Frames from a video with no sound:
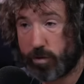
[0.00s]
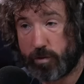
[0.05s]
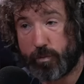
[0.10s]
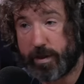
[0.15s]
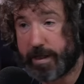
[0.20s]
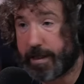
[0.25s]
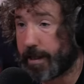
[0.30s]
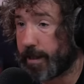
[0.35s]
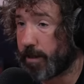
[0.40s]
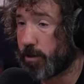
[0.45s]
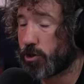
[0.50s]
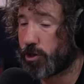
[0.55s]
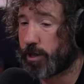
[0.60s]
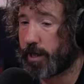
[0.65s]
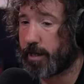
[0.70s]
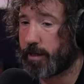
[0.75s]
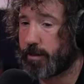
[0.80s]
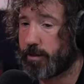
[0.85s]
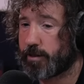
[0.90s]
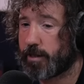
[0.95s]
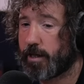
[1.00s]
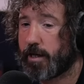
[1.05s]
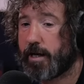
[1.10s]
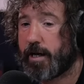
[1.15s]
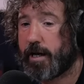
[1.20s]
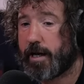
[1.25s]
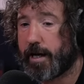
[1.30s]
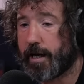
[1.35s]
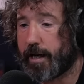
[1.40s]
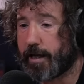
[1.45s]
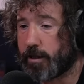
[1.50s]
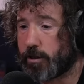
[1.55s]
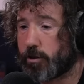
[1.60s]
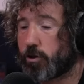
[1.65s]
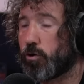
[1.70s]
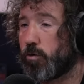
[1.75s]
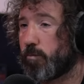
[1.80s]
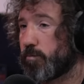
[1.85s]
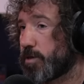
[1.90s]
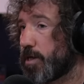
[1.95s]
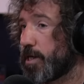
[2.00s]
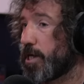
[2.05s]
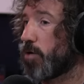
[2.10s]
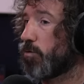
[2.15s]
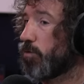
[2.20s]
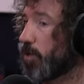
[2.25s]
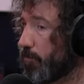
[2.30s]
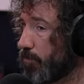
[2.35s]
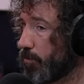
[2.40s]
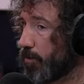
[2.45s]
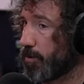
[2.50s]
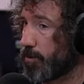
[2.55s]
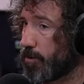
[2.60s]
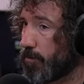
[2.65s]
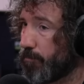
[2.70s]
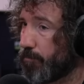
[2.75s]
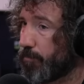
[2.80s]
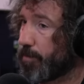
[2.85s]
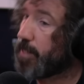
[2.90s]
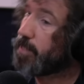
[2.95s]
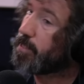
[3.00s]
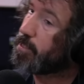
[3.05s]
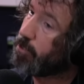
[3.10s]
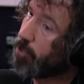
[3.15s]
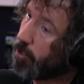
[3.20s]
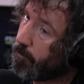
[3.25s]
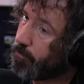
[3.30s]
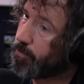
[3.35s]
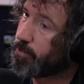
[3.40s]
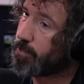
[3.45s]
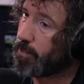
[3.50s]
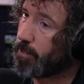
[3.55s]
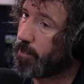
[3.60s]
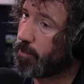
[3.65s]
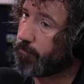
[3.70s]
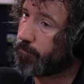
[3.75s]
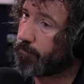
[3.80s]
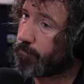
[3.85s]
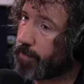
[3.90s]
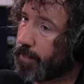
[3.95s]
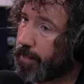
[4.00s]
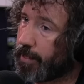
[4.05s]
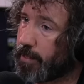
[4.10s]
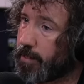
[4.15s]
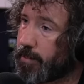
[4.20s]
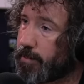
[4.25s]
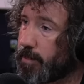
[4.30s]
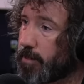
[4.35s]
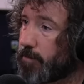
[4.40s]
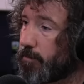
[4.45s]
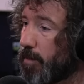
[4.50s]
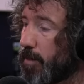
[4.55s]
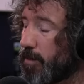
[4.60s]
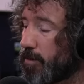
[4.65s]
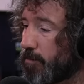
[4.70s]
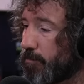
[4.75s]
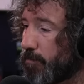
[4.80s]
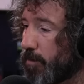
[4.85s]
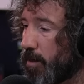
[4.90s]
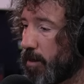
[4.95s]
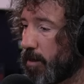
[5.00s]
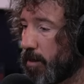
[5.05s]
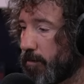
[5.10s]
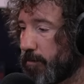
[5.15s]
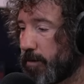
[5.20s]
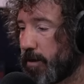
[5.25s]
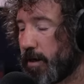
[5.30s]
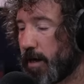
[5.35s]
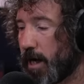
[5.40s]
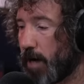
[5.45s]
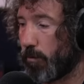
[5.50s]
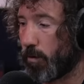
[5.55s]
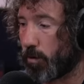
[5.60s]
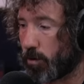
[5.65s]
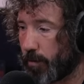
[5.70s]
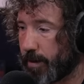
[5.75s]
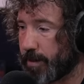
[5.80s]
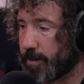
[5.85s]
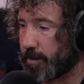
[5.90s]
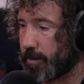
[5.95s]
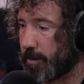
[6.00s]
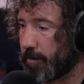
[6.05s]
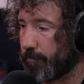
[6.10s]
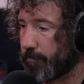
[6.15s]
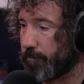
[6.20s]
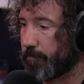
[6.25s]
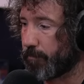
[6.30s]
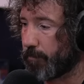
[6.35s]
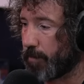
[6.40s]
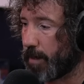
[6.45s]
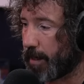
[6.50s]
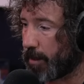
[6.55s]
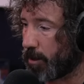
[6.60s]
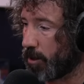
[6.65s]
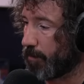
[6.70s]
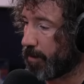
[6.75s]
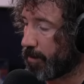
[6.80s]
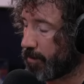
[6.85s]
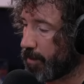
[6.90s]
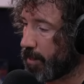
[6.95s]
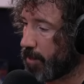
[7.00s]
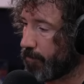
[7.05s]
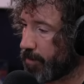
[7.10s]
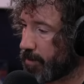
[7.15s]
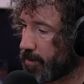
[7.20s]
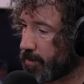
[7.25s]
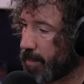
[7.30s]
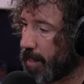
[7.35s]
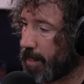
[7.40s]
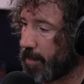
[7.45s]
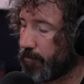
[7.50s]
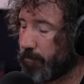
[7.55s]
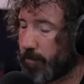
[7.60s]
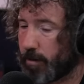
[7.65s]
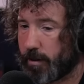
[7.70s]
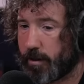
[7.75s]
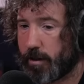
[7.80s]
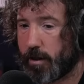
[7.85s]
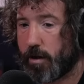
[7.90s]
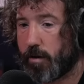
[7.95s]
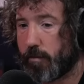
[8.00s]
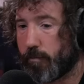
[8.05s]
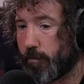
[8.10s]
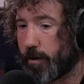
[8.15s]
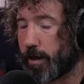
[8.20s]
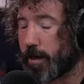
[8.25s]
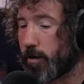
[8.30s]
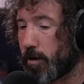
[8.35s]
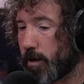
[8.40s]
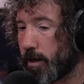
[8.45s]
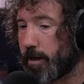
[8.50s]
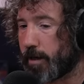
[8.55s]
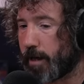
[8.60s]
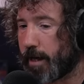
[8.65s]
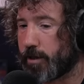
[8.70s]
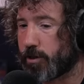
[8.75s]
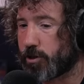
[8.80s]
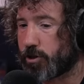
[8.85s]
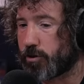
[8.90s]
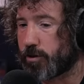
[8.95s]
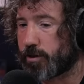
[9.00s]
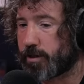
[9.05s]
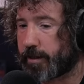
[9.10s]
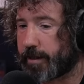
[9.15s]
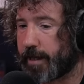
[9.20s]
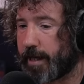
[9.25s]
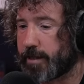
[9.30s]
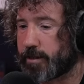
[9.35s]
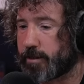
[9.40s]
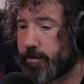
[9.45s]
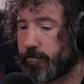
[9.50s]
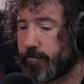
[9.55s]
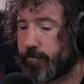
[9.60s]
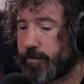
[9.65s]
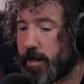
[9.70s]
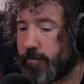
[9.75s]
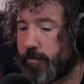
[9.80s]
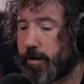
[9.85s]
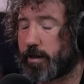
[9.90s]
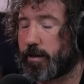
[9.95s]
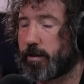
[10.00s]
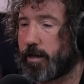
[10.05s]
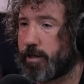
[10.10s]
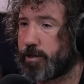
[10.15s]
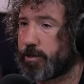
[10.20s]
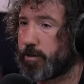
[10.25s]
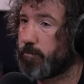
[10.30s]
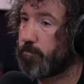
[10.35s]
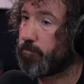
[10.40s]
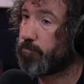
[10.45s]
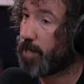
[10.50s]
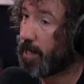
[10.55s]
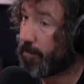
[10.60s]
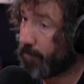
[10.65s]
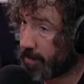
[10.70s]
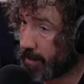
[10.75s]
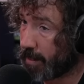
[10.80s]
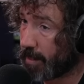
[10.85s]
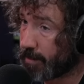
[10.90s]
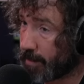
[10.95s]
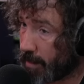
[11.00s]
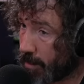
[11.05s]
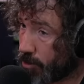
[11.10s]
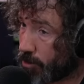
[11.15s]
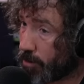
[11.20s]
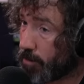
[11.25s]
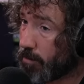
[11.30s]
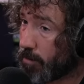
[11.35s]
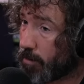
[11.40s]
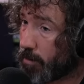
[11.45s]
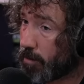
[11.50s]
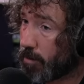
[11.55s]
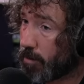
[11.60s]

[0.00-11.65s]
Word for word: We need change. In comes neoliberalism. It's the opposite of Keynes. It's, it's I won't go into the economic theorist's name, but it's just a case of deregulation, privatization,